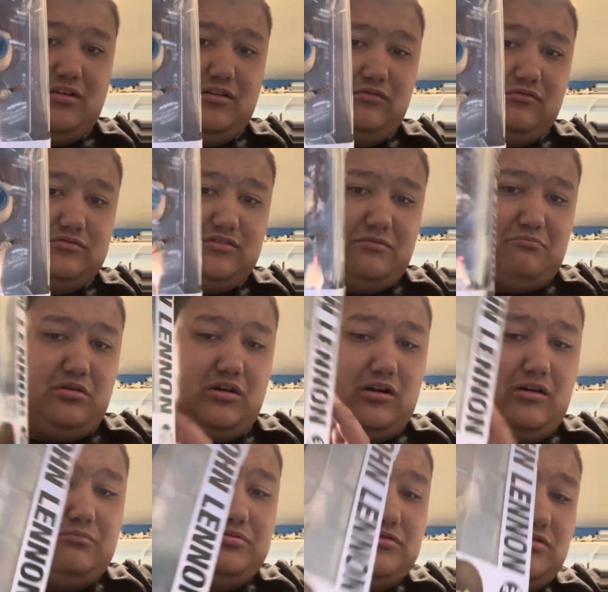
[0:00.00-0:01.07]
Beatles on
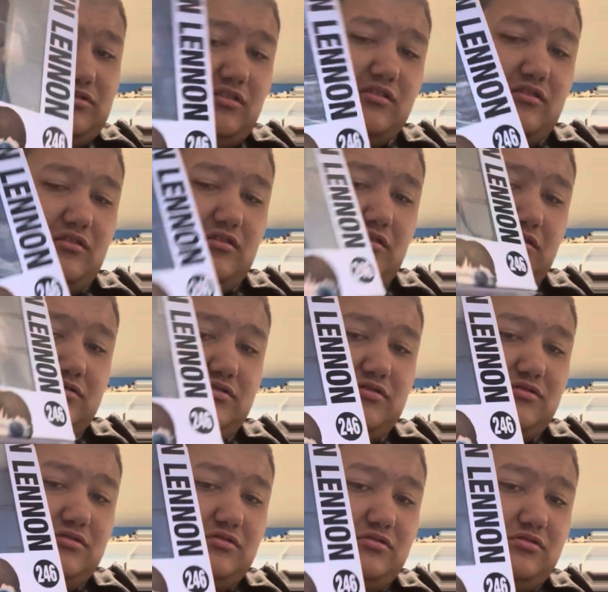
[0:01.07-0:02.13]
pops like this.